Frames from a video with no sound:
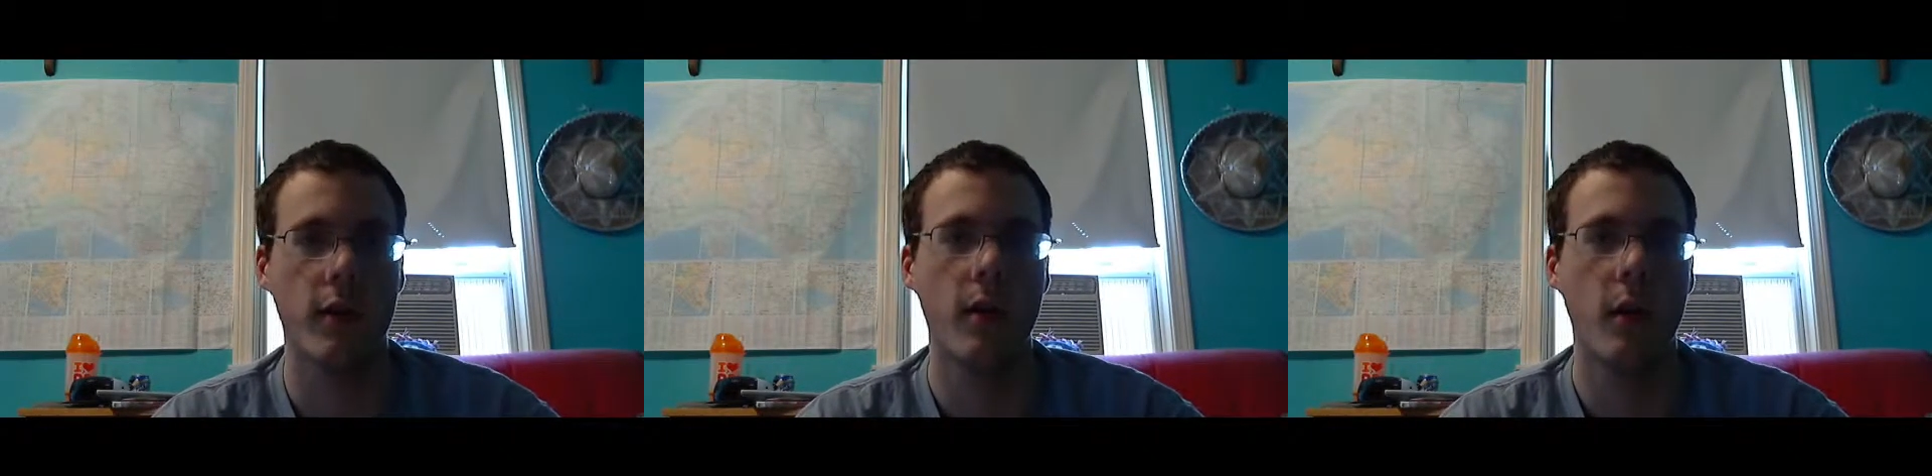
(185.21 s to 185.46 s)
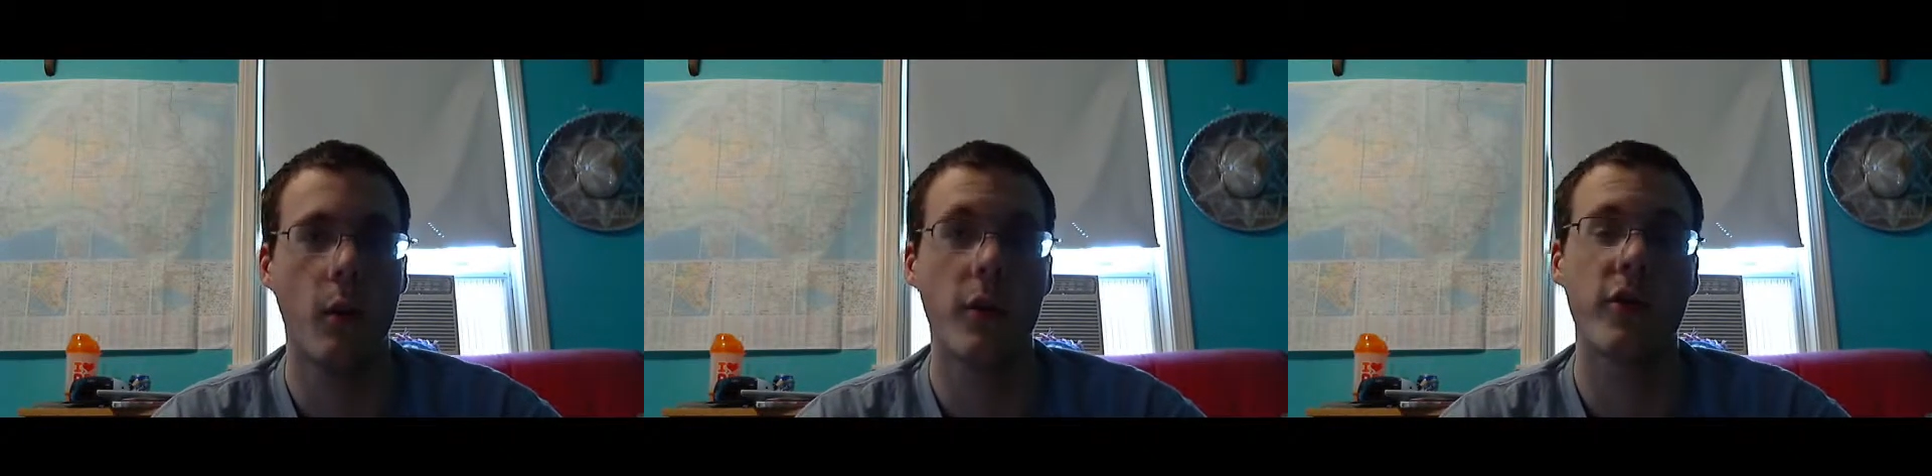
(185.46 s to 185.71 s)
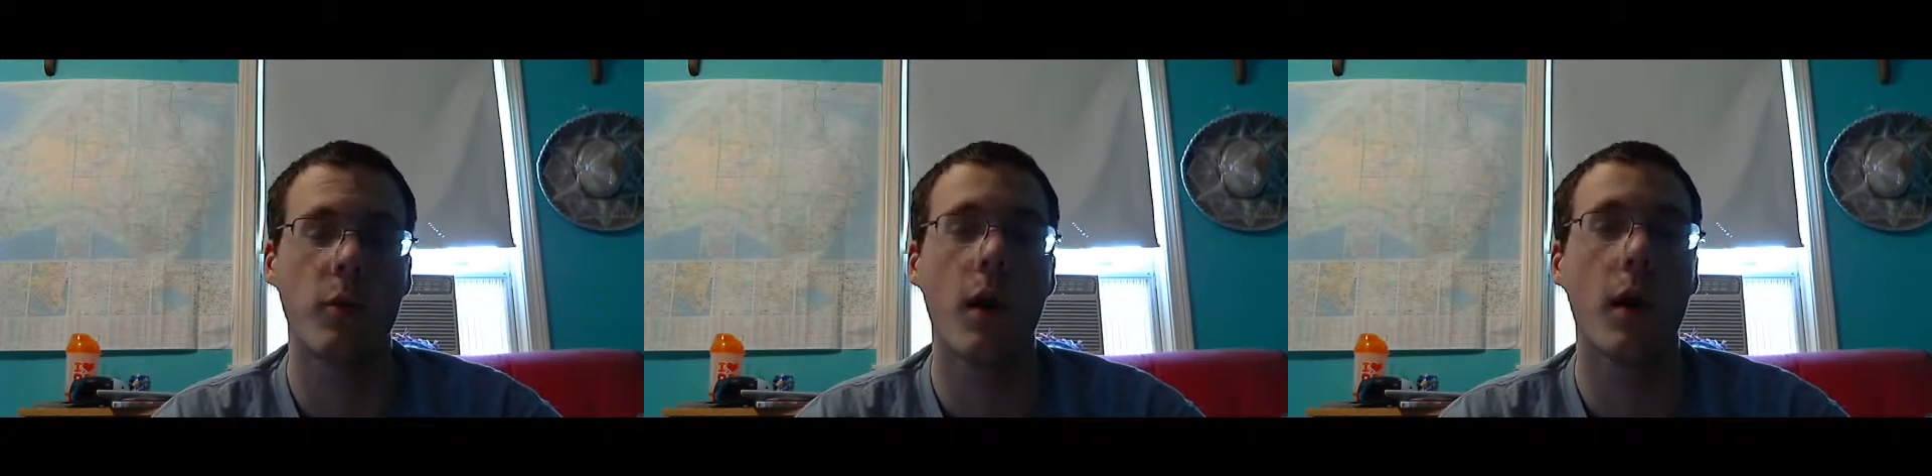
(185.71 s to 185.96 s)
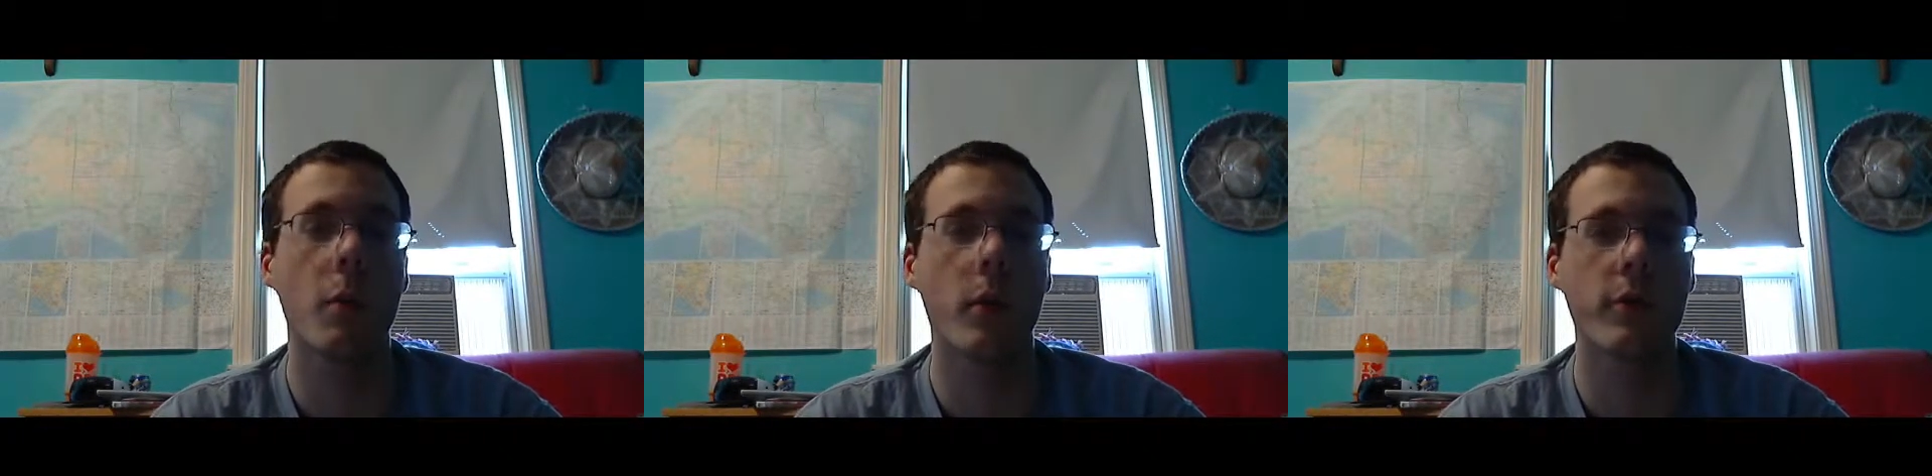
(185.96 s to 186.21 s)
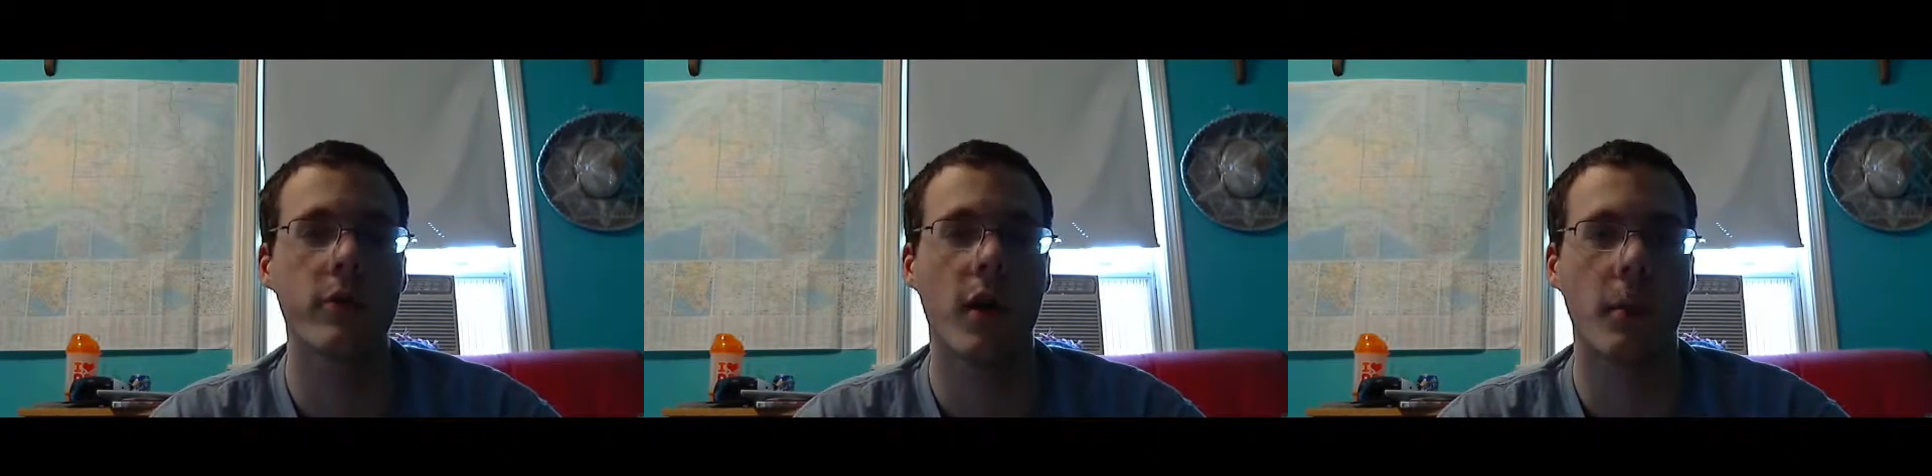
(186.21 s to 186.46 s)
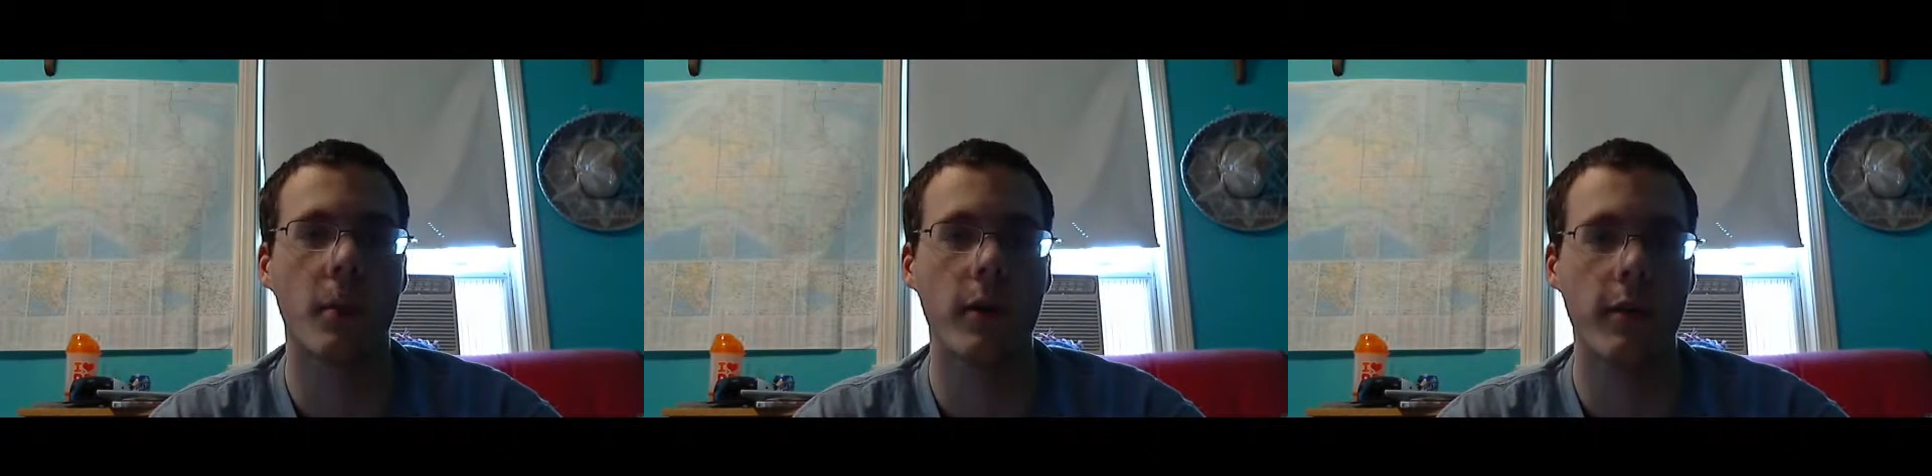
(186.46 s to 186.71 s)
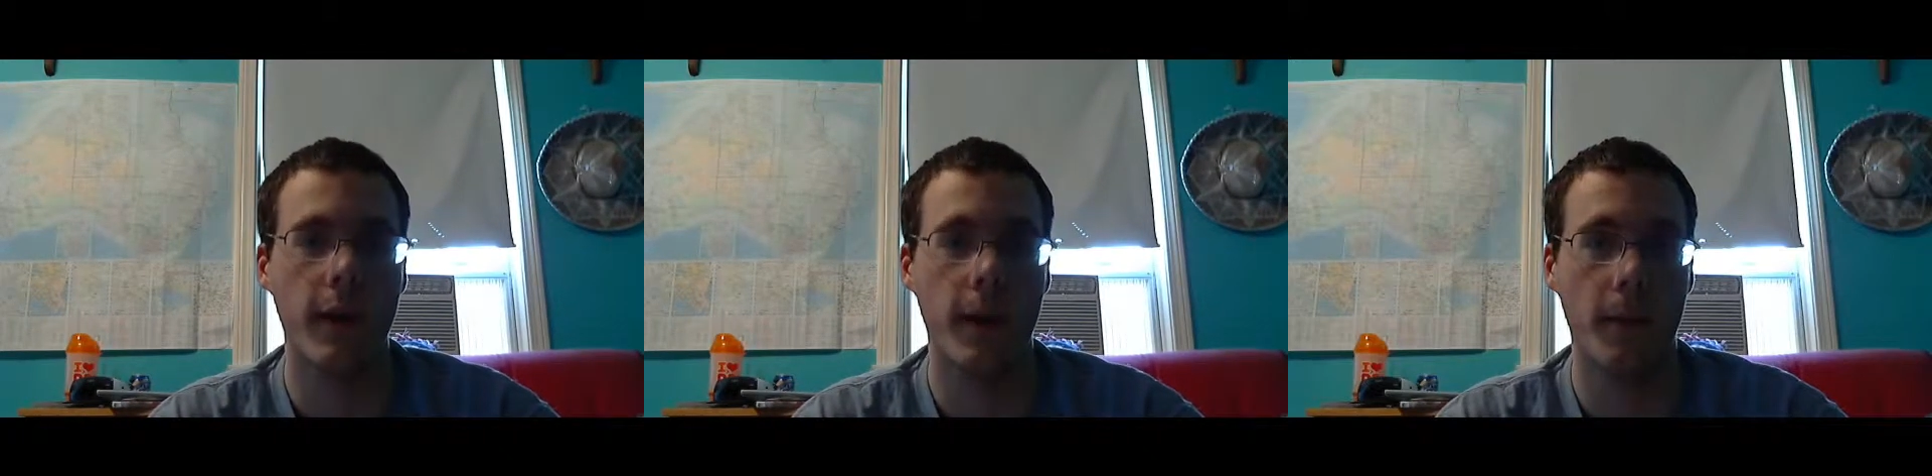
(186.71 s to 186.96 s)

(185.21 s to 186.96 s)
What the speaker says: which is what I'm going to talk about now.